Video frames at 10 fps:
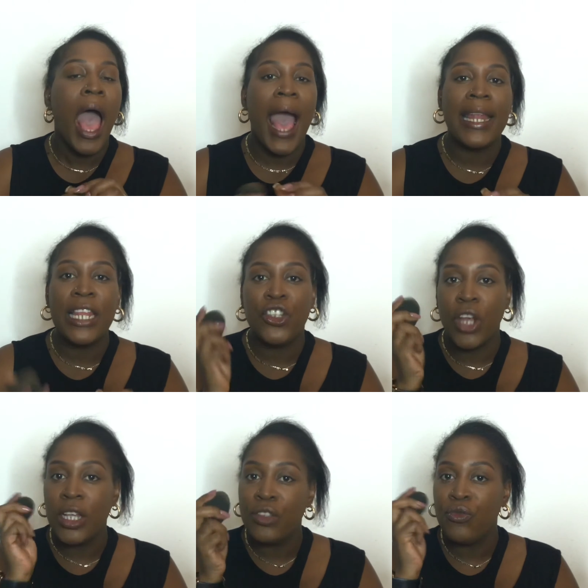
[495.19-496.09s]
and it
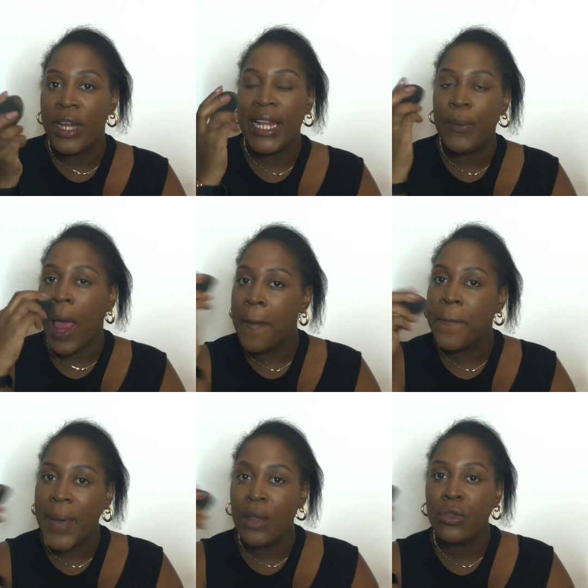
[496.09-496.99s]
just really like
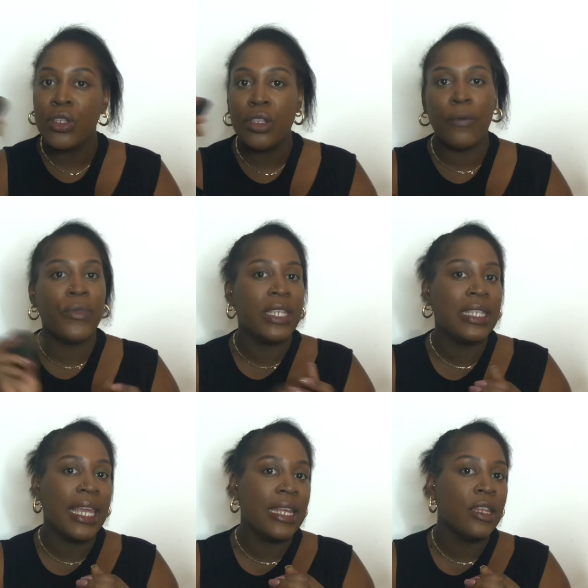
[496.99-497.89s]
bounces off the
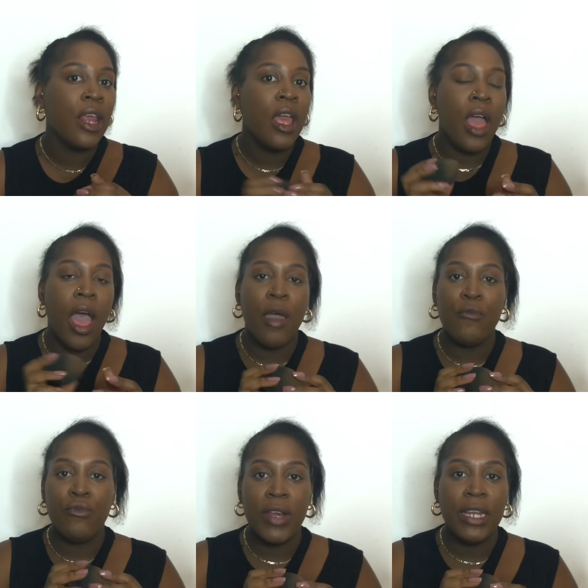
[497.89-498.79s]
skin
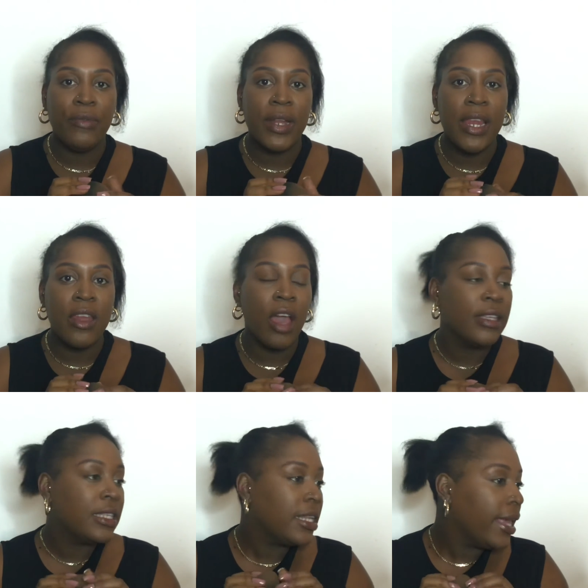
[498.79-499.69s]
really
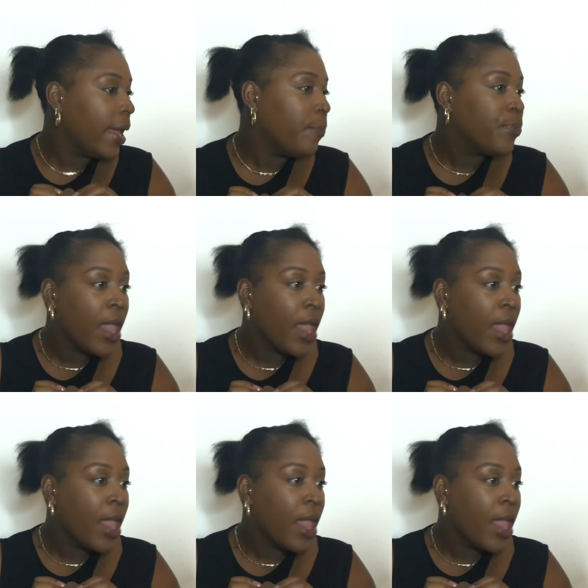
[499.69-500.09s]
nicely.